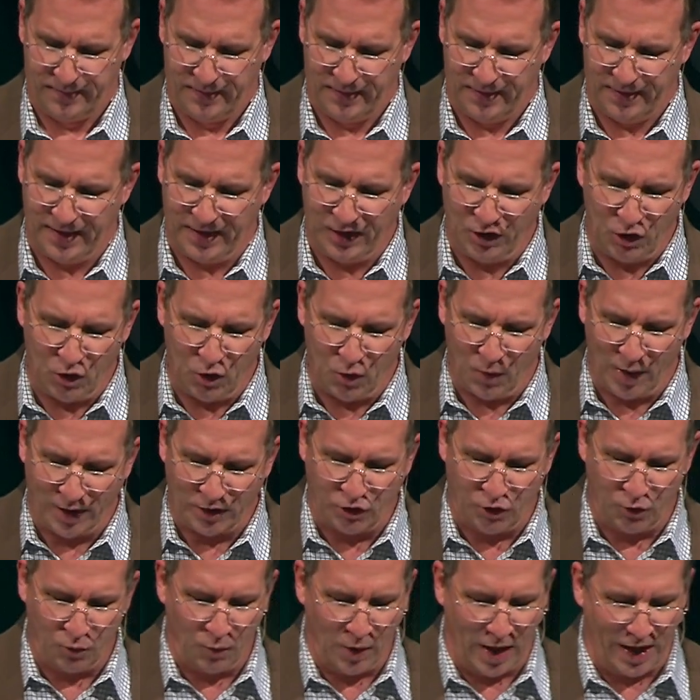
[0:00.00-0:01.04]
than you
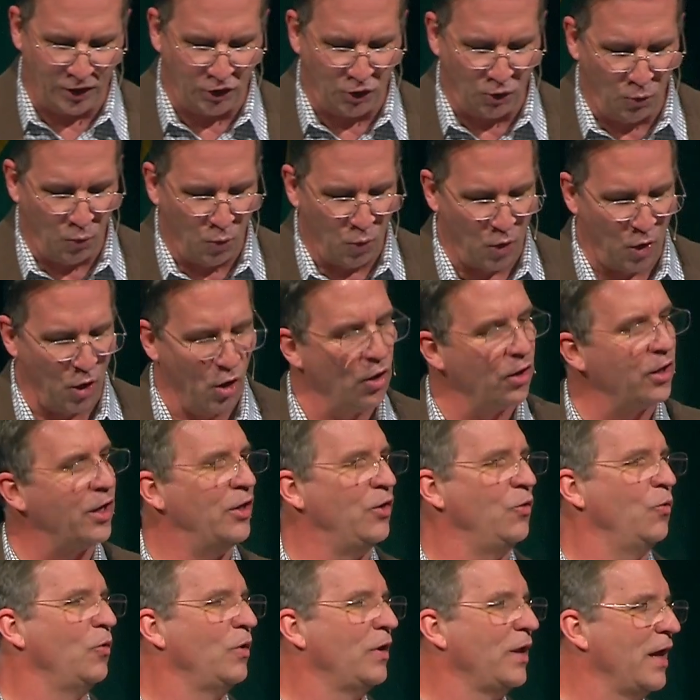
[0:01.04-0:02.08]
as you work
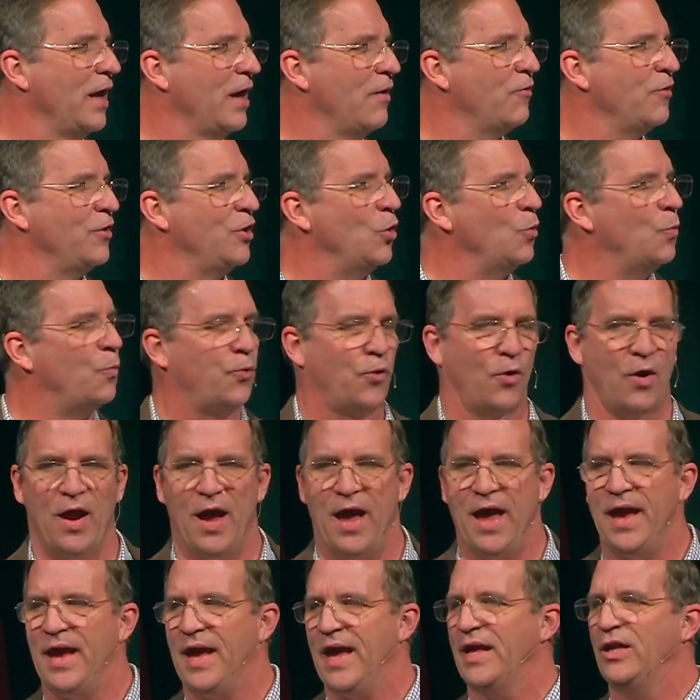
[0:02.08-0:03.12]
and you live and you
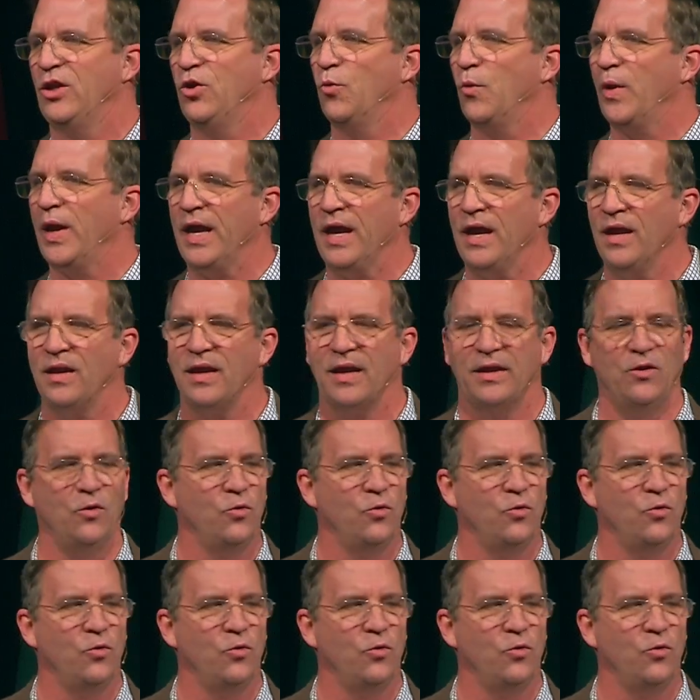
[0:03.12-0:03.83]
pray and you eat and